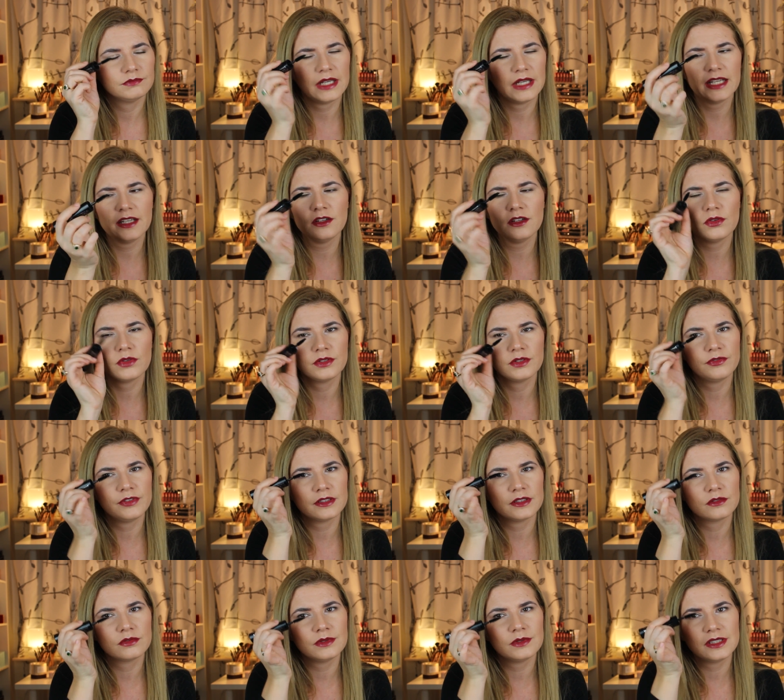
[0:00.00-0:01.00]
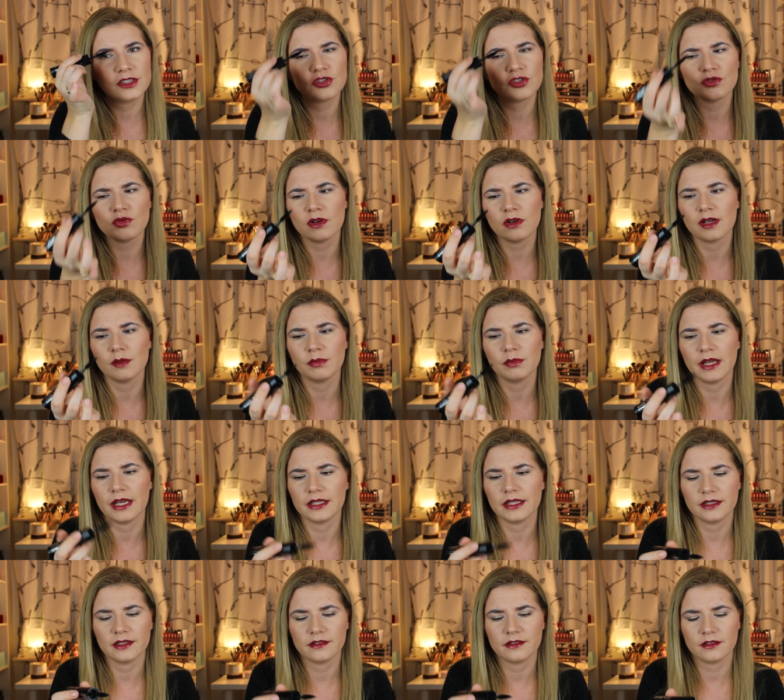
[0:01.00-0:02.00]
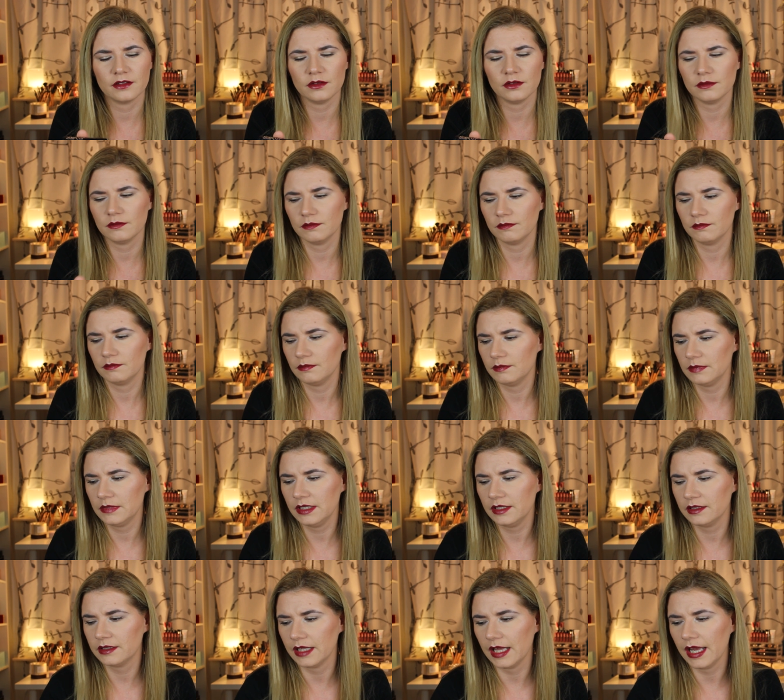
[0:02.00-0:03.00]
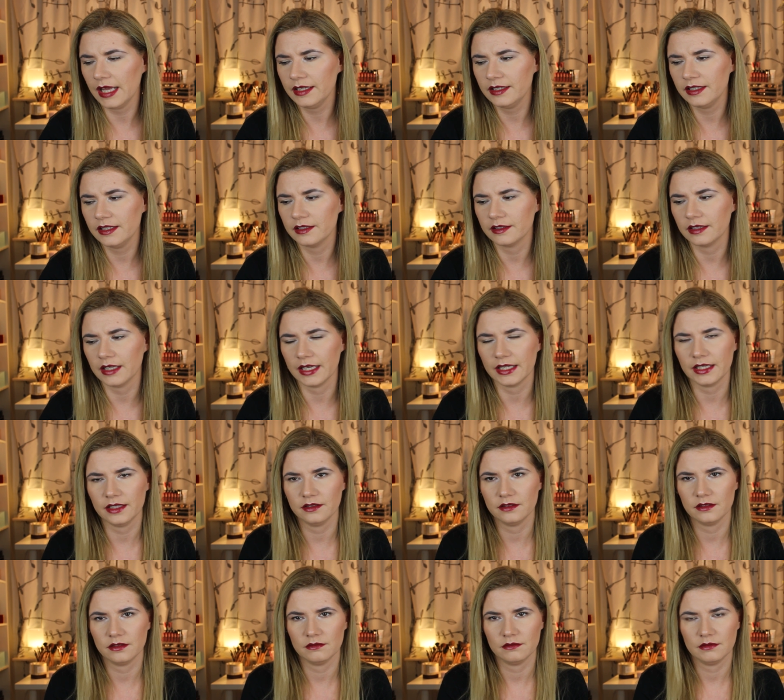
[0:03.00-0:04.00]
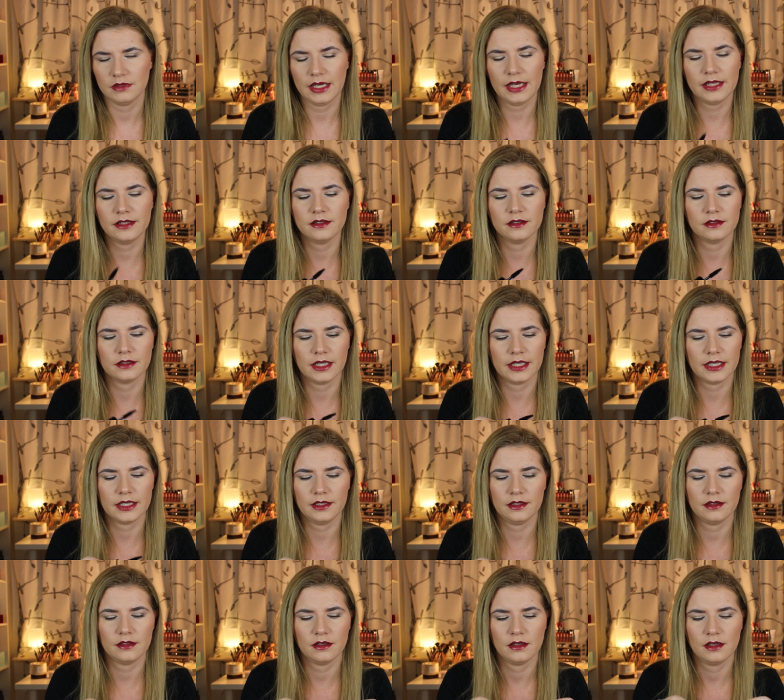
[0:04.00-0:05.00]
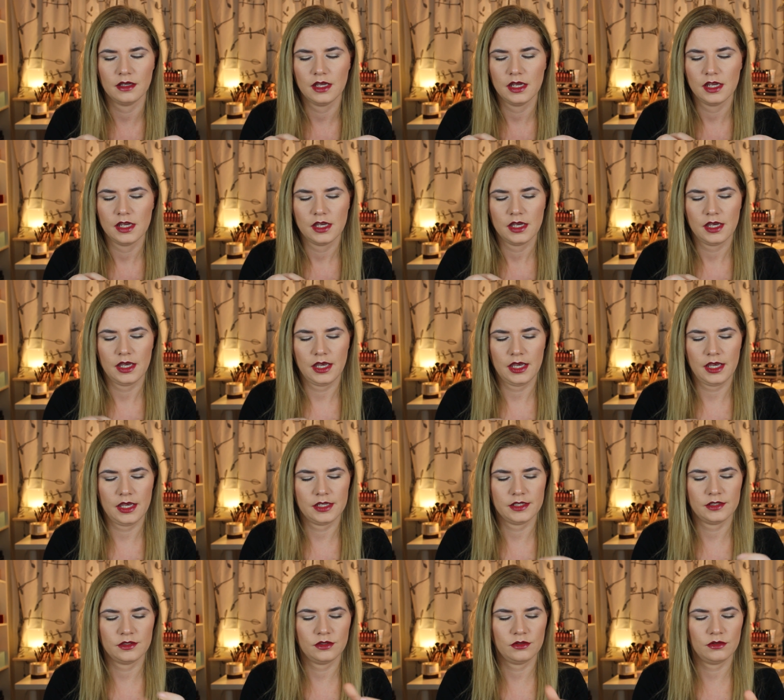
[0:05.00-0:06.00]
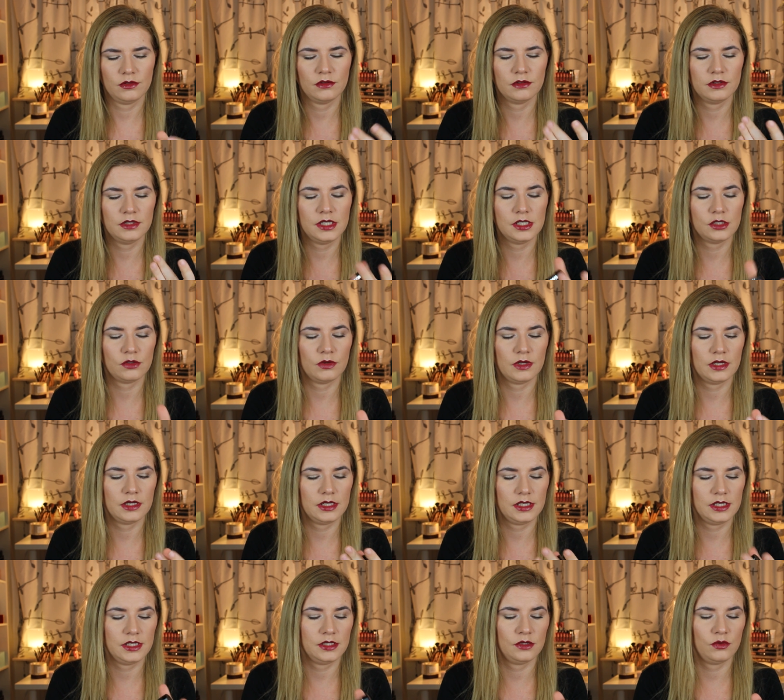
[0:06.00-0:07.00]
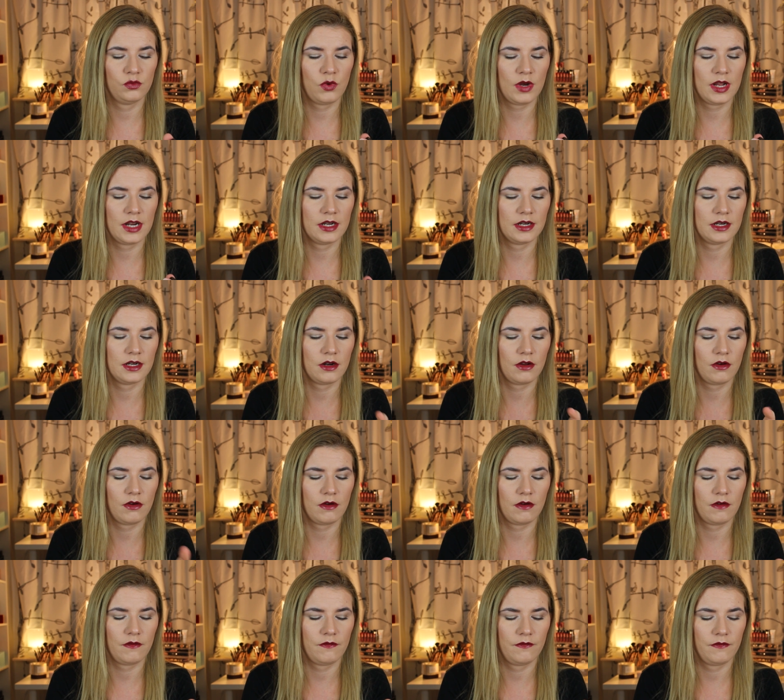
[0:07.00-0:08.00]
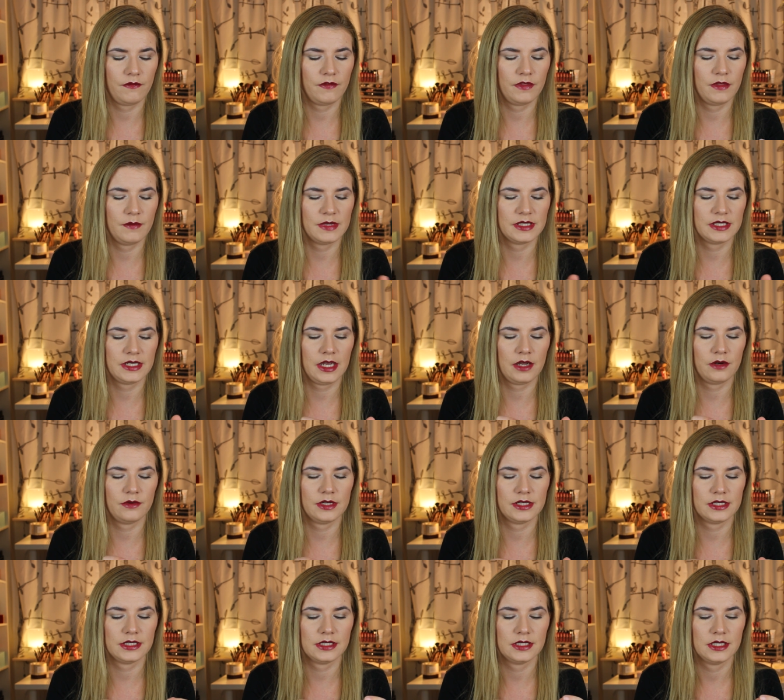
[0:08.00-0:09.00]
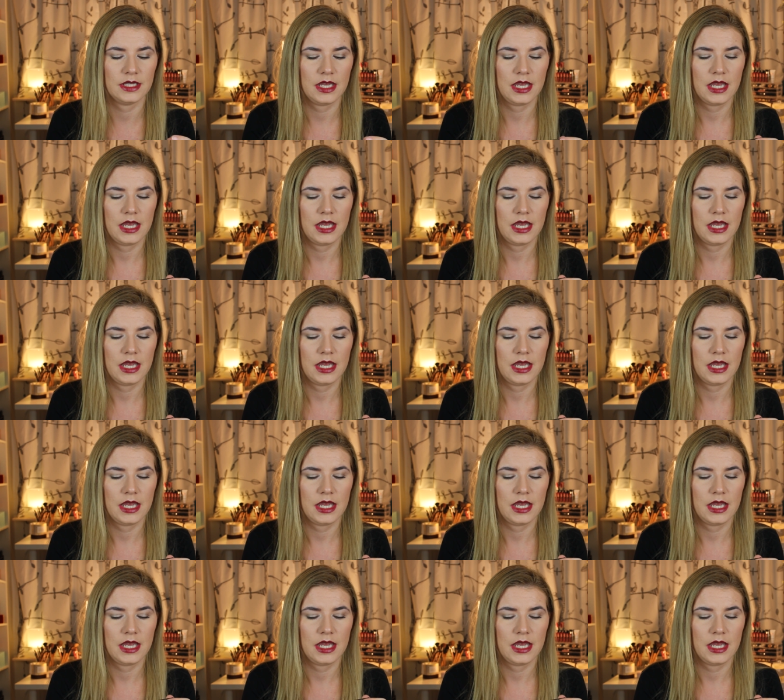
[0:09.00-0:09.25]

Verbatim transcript: I don't know, it felt really strong applying it. So didn't I didn't like it. I didn't like it. Uh, so this one is one of the mascaras